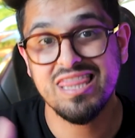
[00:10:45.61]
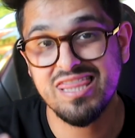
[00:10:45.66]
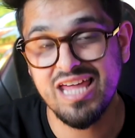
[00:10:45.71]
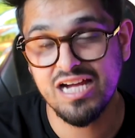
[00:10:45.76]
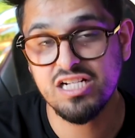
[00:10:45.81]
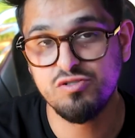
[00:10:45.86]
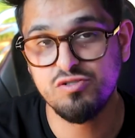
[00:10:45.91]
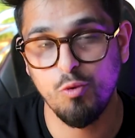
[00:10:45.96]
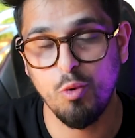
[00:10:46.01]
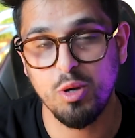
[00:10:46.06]

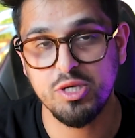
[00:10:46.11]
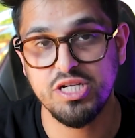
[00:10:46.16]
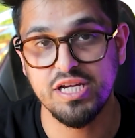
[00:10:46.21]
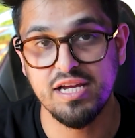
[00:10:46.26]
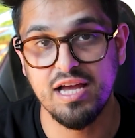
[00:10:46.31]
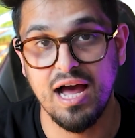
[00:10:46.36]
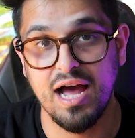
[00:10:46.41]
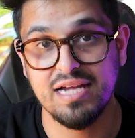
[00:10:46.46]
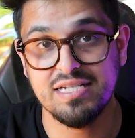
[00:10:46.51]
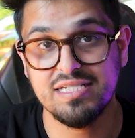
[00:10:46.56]
Thanks for
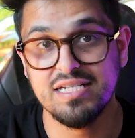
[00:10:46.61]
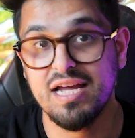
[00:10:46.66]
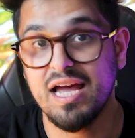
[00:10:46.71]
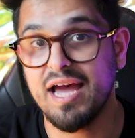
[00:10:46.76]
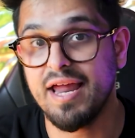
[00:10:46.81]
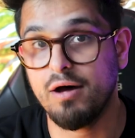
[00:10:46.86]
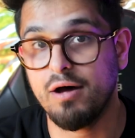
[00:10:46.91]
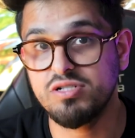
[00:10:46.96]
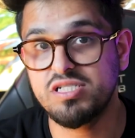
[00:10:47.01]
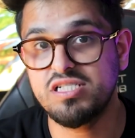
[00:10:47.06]
watching, guys,
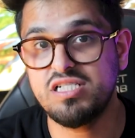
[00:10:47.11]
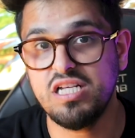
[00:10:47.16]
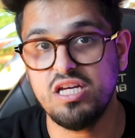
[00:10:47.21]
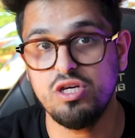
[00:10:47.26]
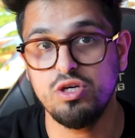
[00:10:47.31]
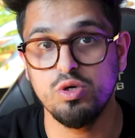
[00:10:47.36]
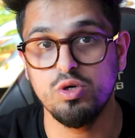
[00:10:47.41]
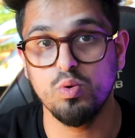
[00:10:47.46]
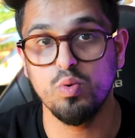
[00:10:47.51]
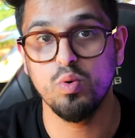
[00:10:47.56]
and I'll see
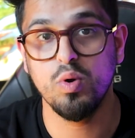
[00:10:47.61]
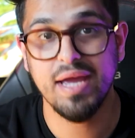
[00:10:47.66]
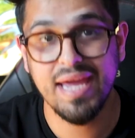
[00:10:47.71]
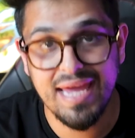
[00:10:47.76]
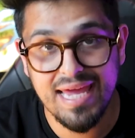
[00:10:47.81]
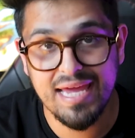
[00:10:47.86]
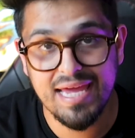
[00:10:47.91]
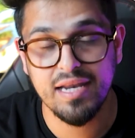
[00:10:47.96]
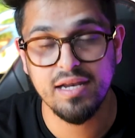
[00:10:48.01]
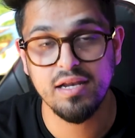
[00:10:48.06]
you
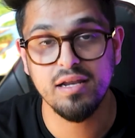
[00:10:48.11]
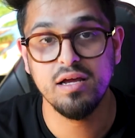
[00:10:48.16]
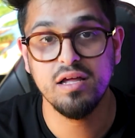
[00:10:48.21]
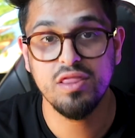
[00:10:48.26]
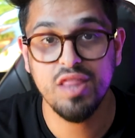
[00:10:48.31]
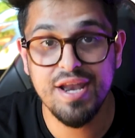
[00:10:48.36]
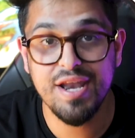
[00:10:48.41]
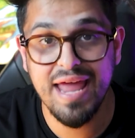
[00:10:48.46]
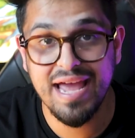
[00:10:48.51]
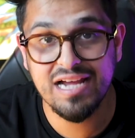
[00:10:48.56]
in
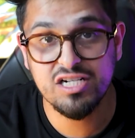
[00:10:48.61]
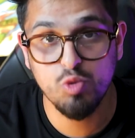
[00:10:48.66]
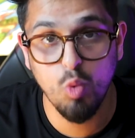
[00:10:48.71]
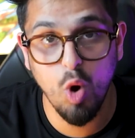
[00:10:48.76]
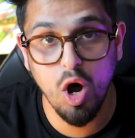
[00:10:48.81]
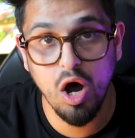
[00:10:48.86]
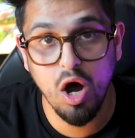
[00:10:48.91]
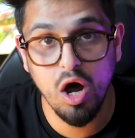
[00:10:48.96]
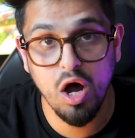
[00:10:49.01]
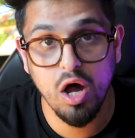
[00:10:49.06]
the next
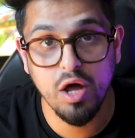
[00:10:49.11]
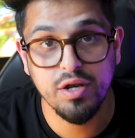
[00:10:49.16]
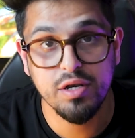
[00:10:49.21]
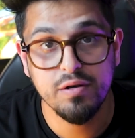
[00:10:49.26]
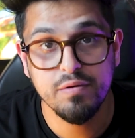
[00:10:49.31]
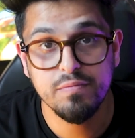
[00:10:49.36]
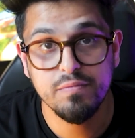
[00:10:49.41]
one.